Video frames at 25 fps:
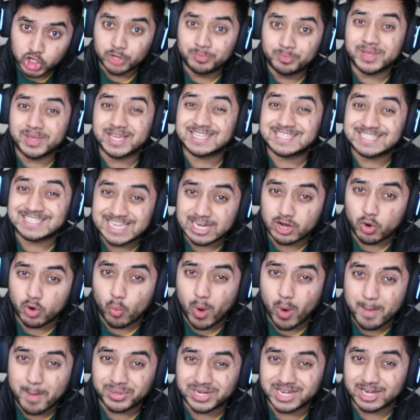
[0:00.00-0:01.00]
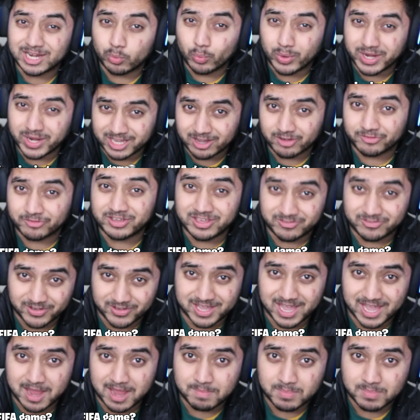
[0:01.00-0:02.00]
be a secret weapon in winning a
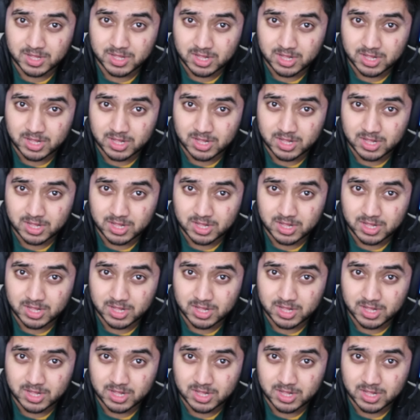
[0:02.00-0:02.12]
FIFA game?